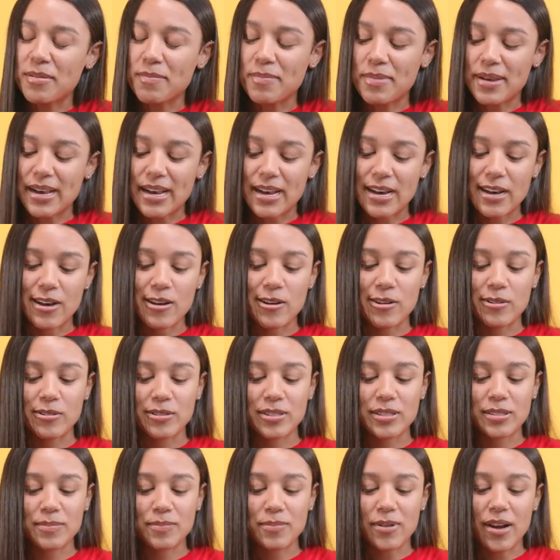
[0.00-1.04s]

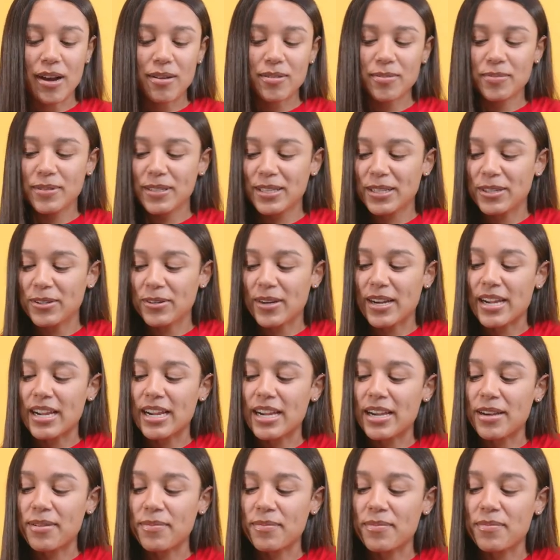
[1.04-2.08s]
about probably a
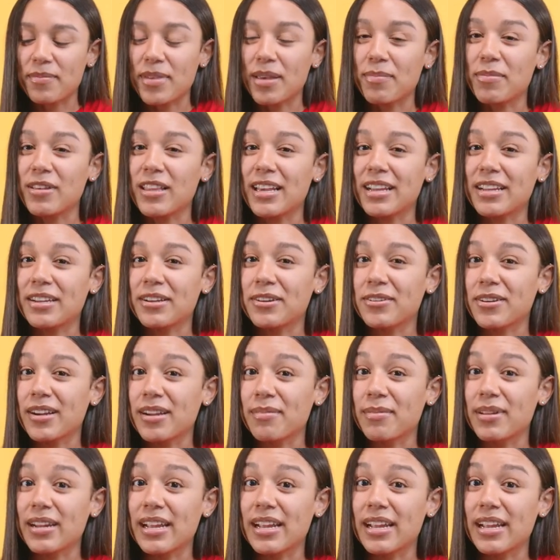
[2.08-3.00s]
gram, maybe like a gram